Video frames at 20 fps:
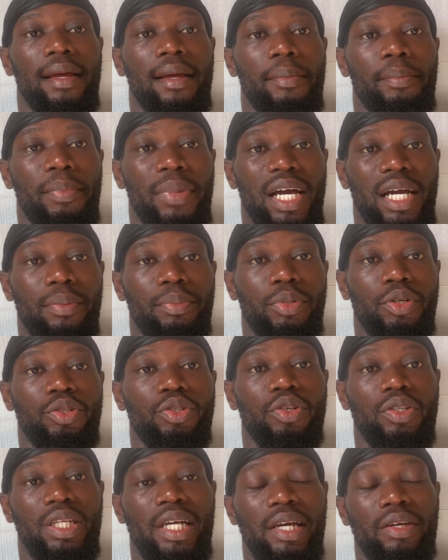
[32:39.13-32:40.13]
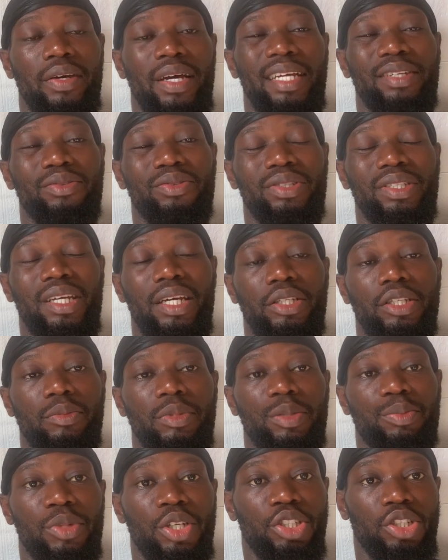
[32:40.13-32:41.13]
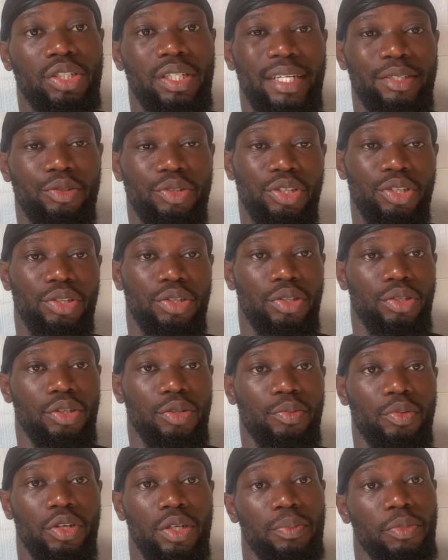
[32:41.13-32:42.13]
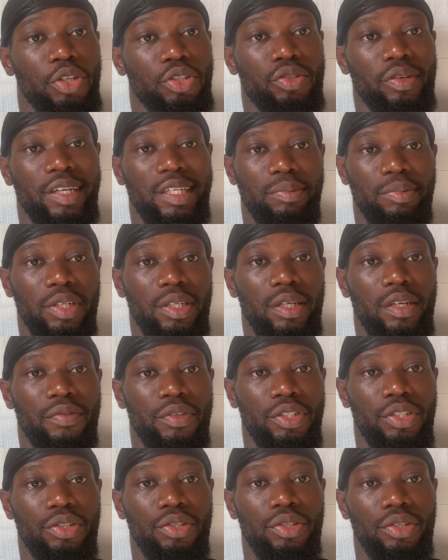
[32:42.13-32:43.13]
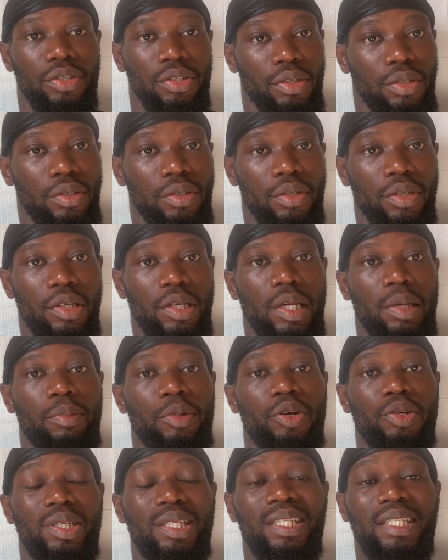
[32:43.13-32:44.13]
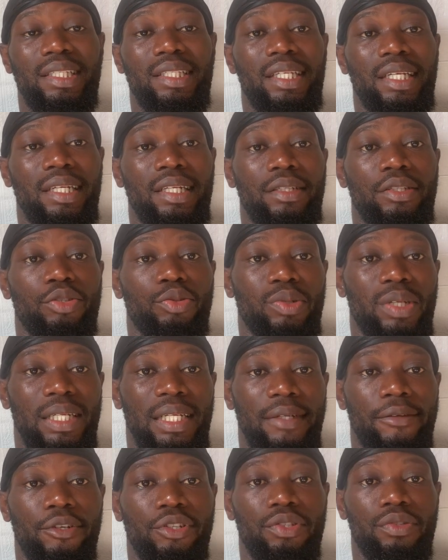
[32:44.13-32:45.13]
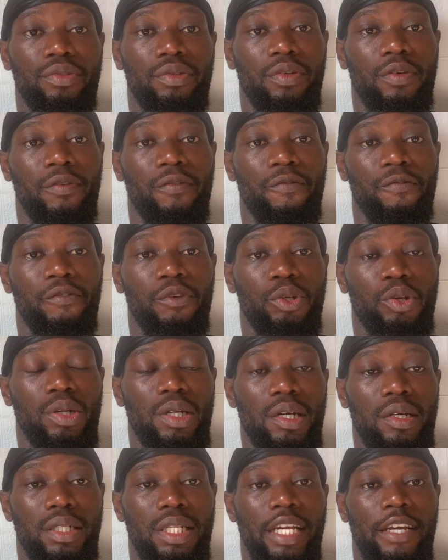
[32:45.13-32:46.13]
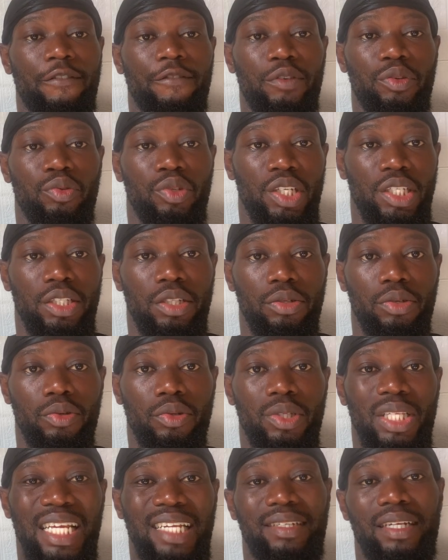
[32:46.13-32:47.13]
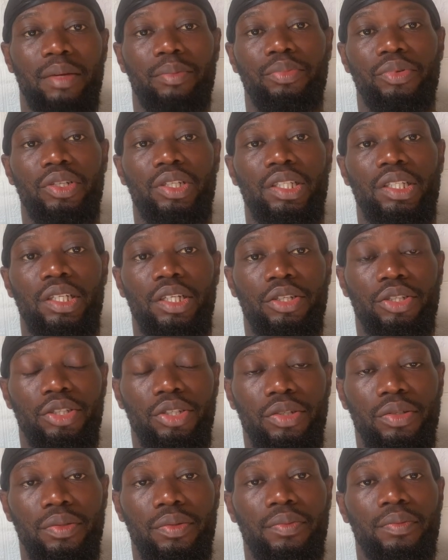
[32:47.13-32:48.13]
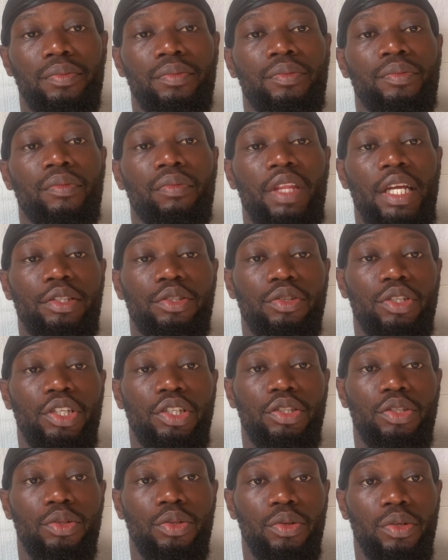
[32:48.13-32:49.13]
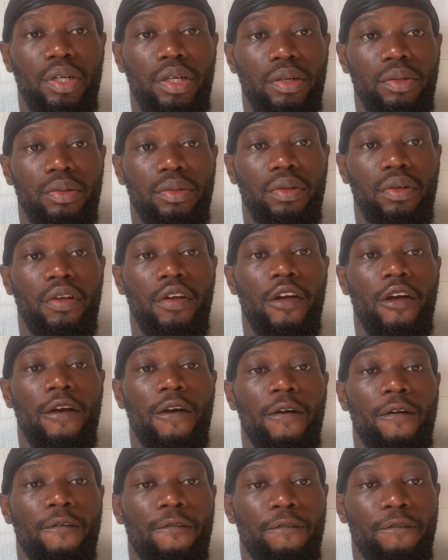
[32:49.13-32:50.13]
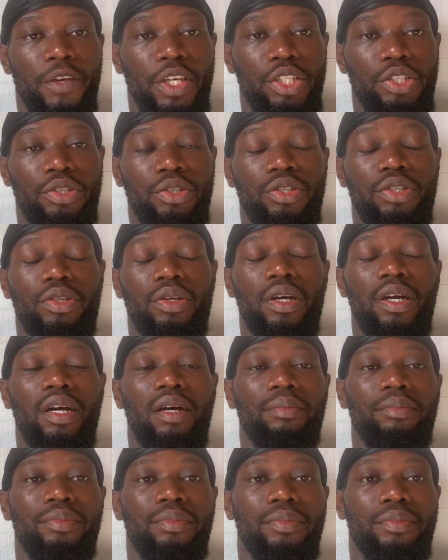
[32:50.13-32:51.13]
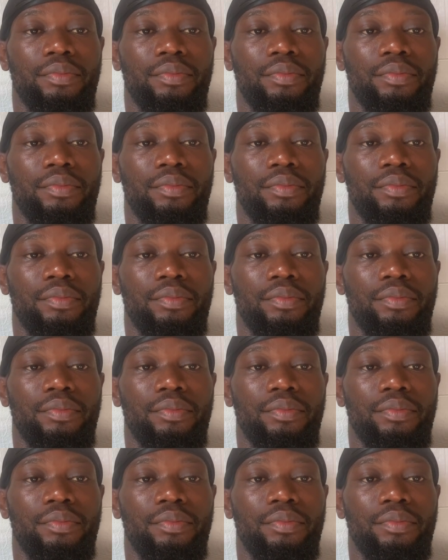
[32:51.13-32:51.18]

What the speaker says: Backboard.io. I know there's some limitations I noticed too, but I'm going to explain everything to you because this is the tool that I just figured out like a few days ago. That's why I brought it into this tutorial video. So